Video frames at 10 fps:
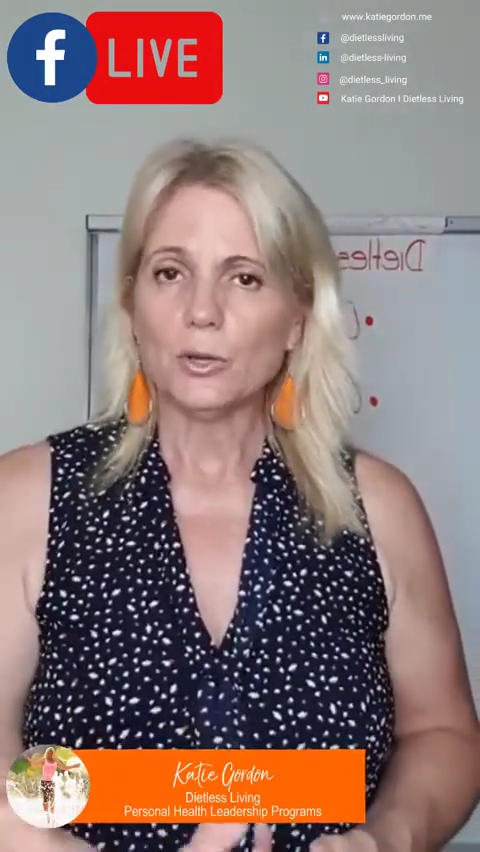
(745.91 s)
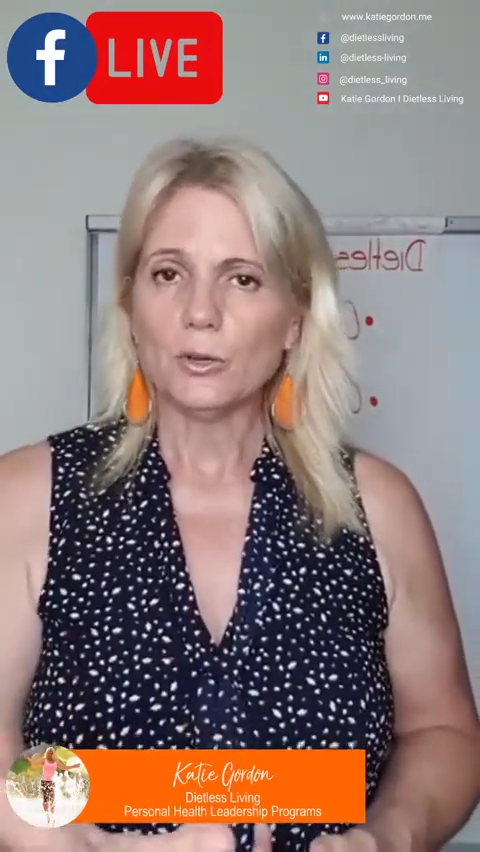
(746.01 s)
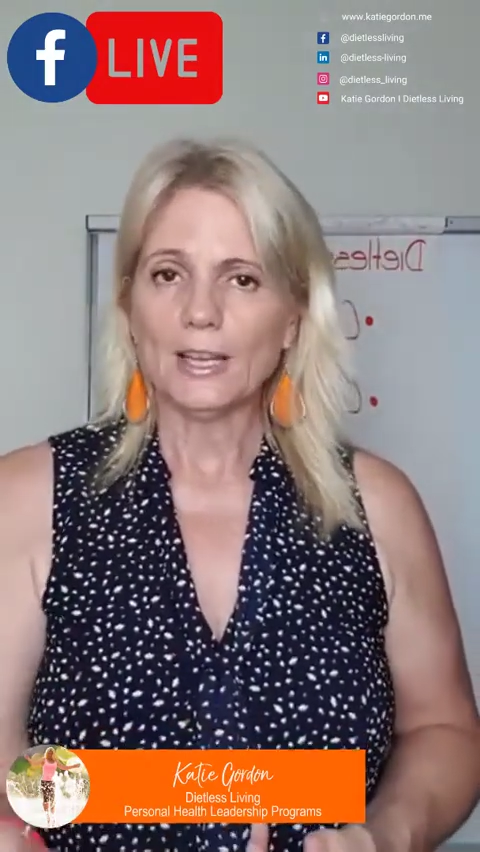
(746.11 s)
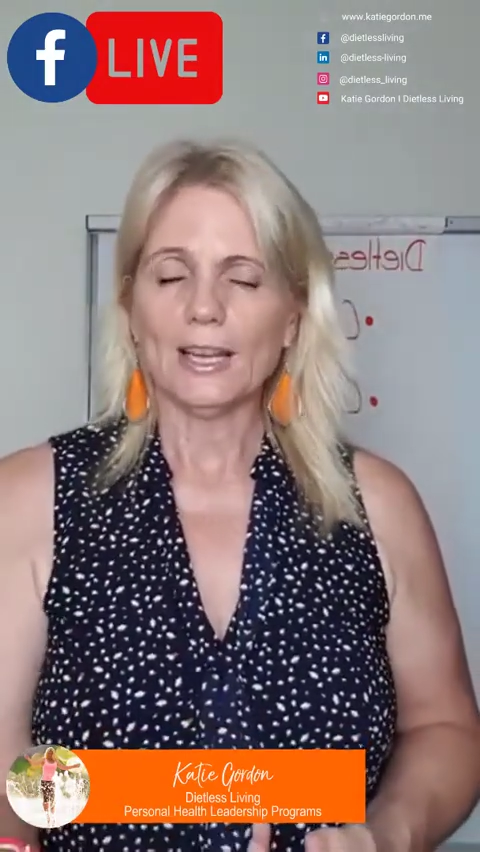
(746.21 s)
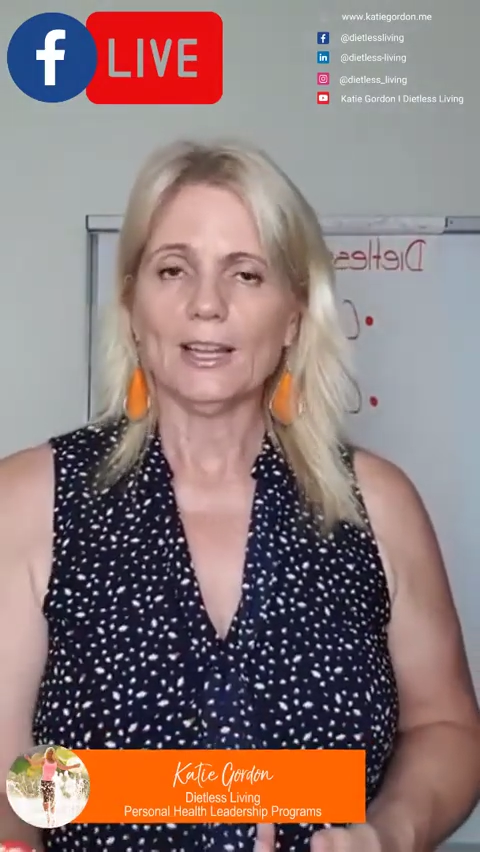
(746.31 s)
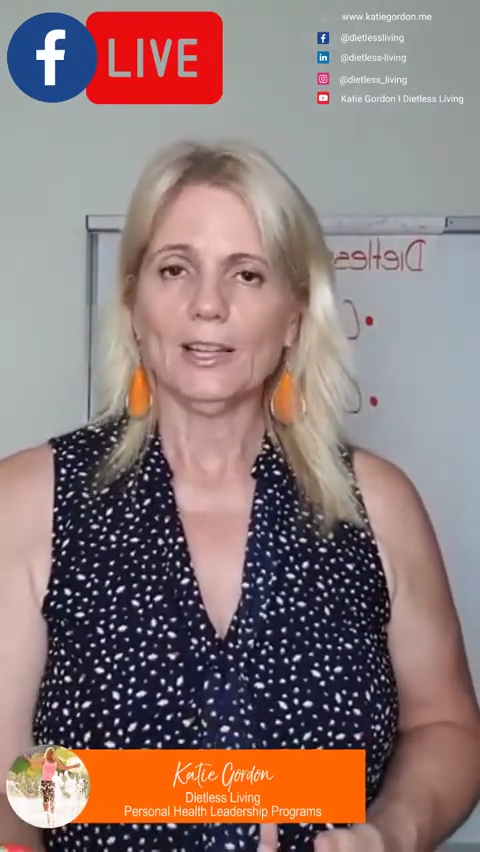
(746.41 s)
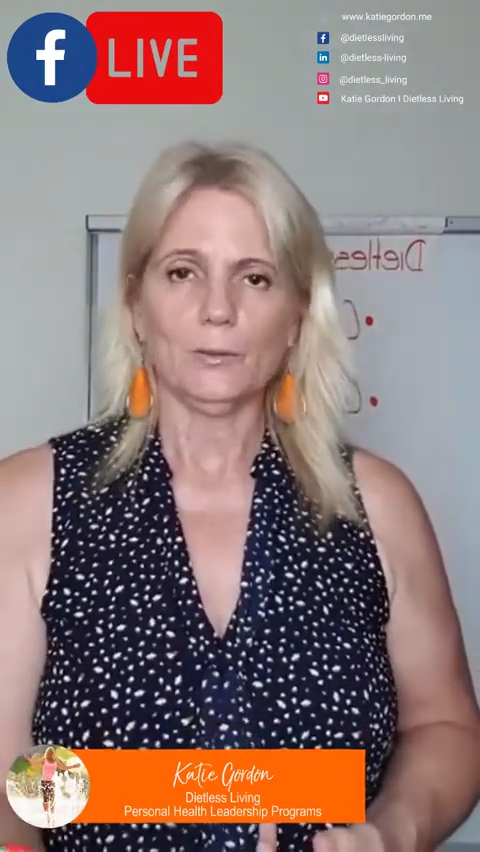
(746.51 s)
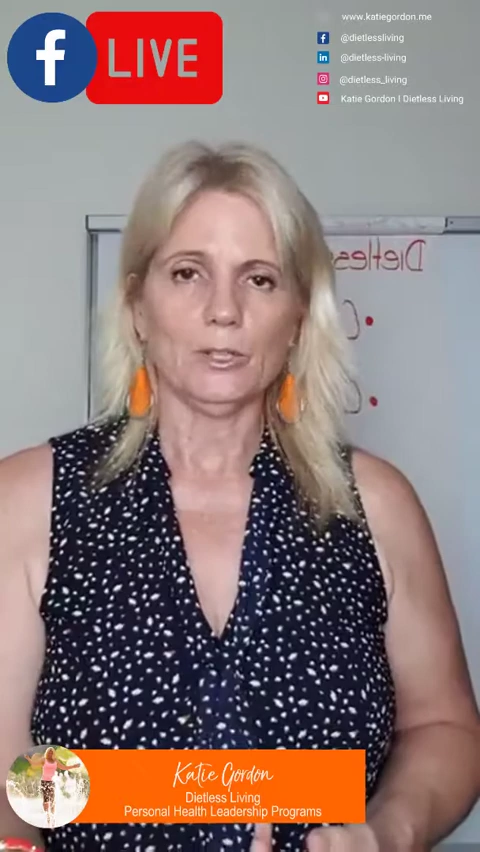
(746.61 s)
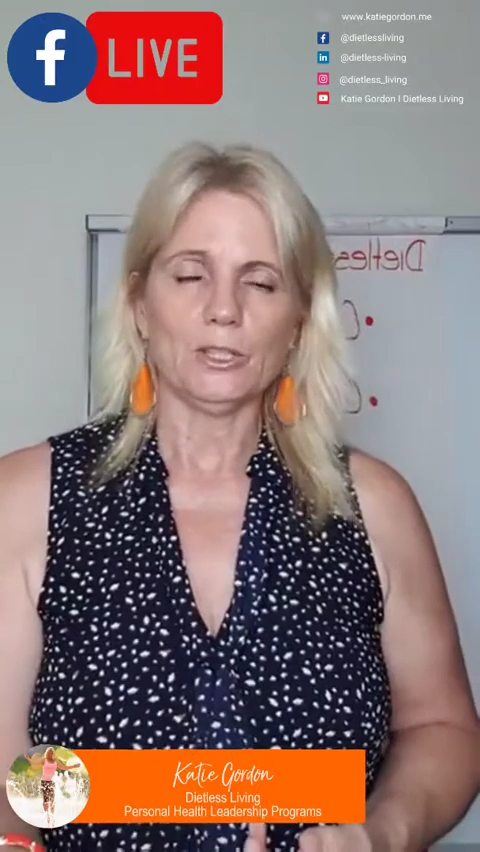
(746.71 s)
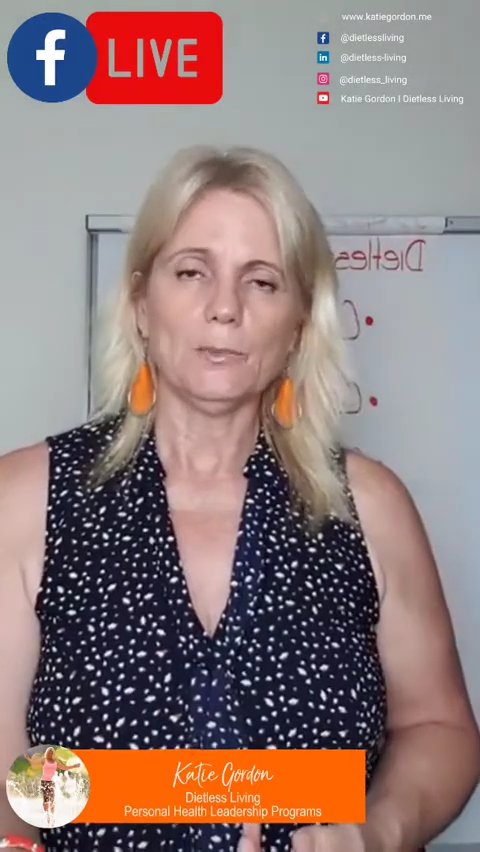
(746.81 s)
looking at them
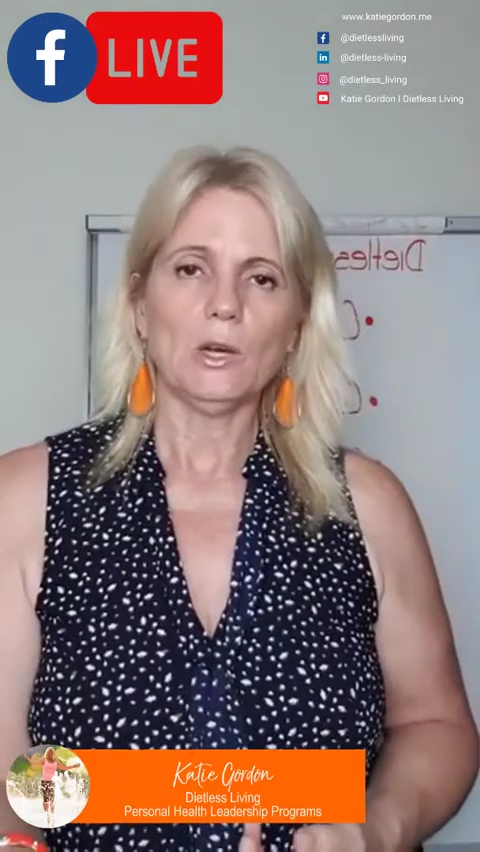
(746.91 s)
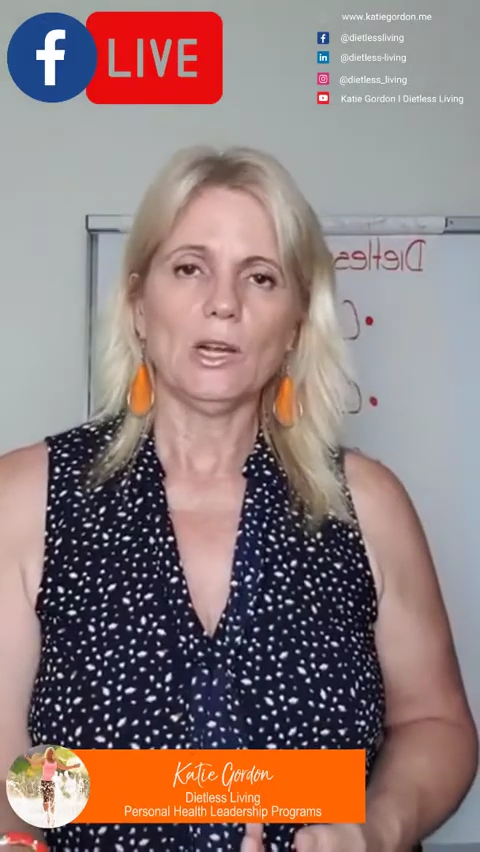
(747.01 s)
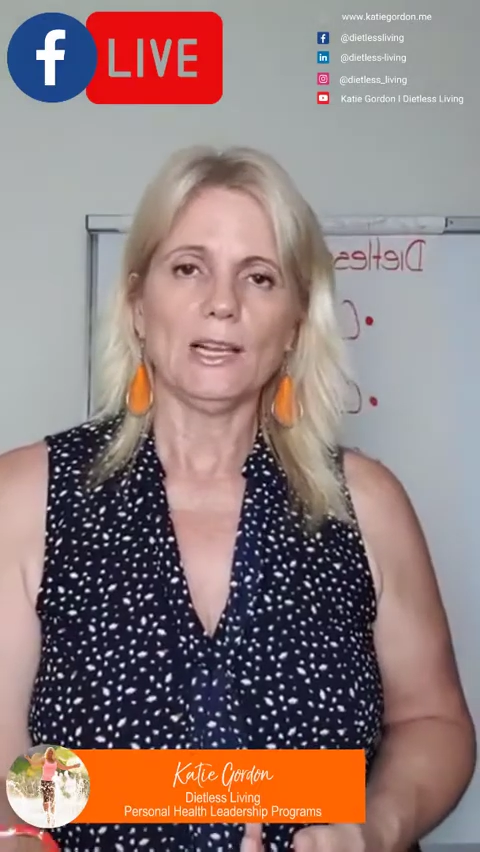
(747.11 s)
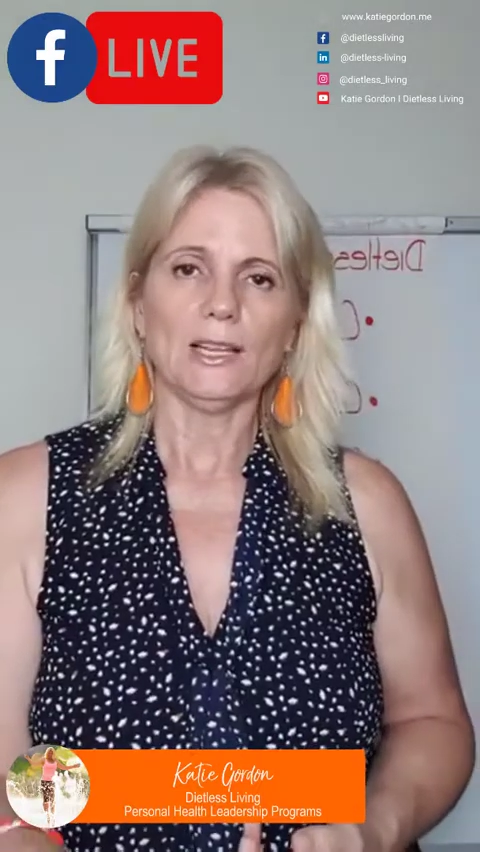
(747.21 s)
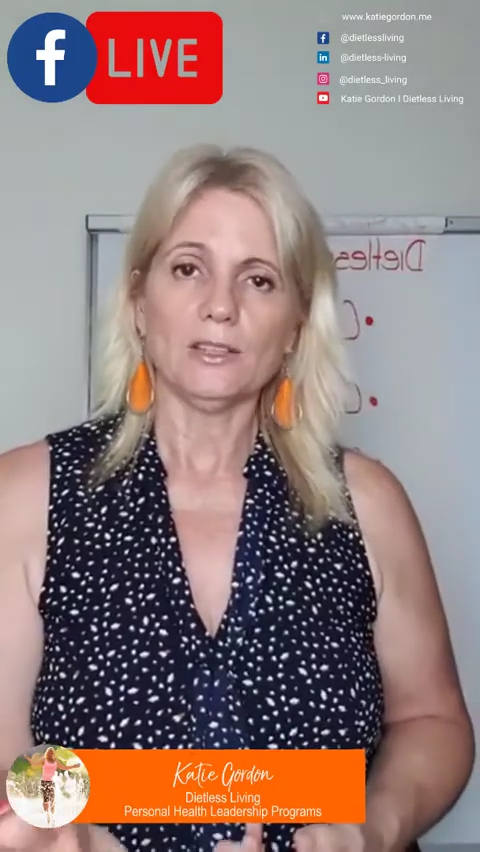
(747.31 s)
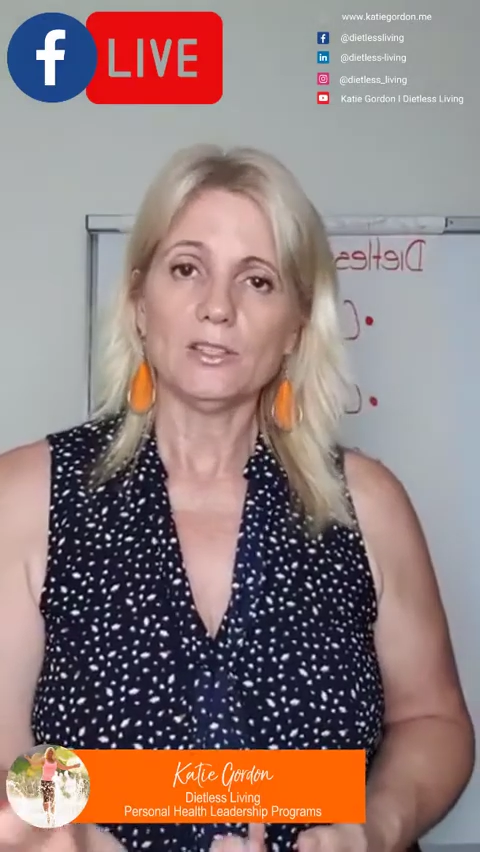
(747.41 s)
and smiling.